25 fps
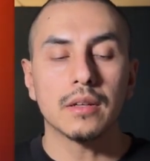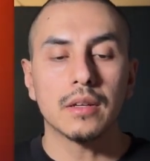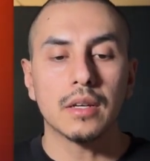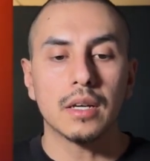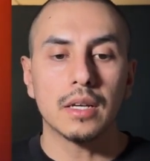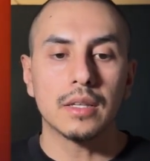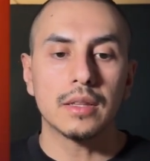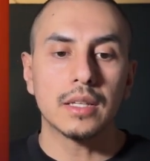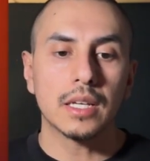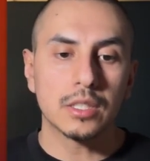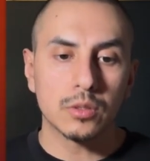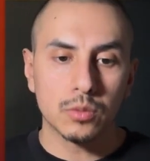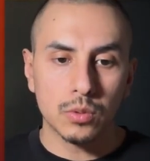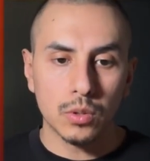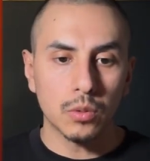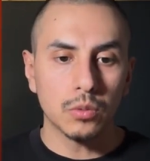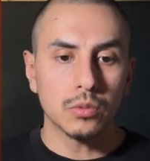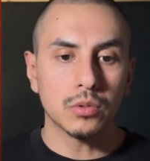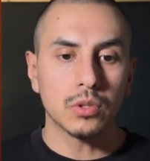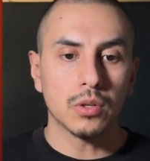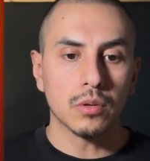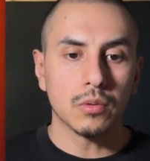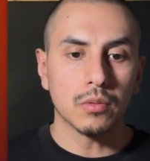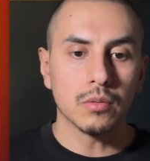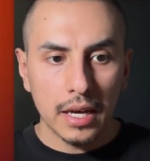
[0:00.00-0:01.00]
And that's what it will
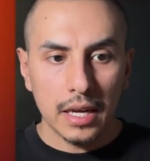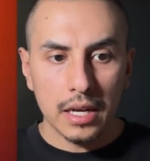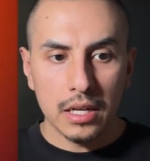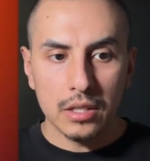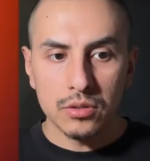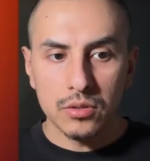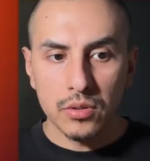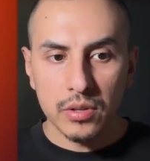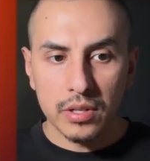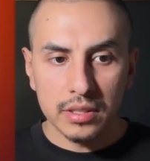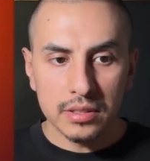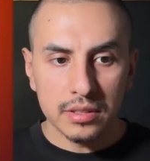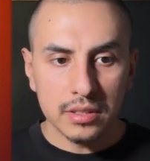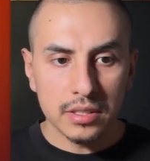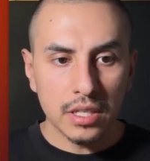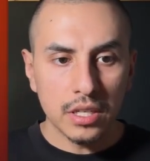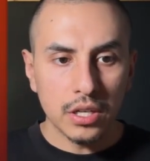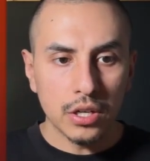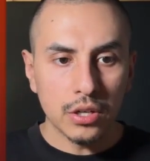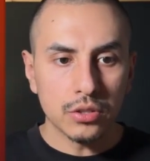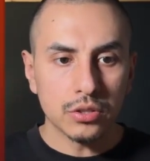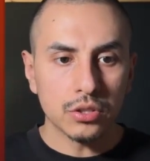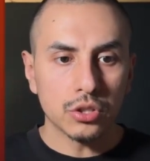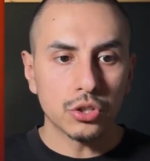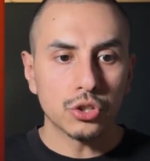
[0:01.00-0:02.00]
do. And as you can see
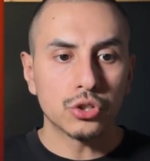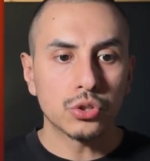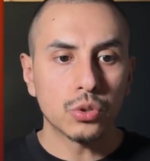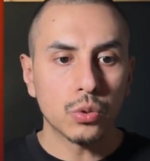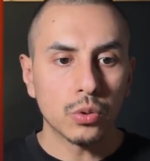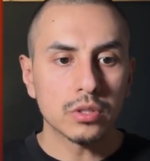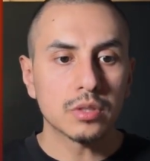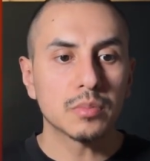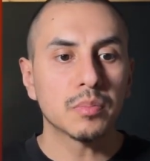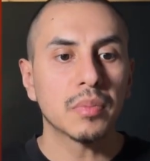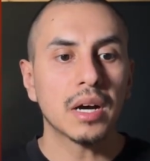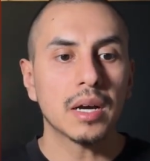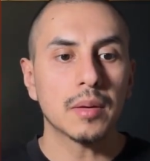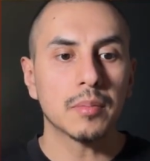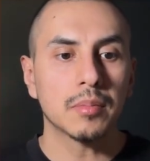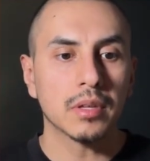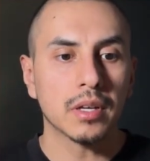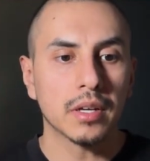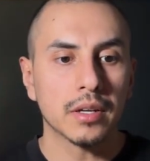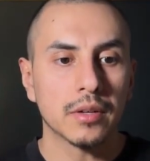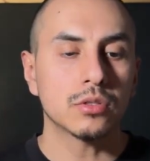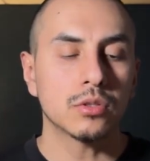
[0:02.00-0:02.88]
here is a shorts pipeline.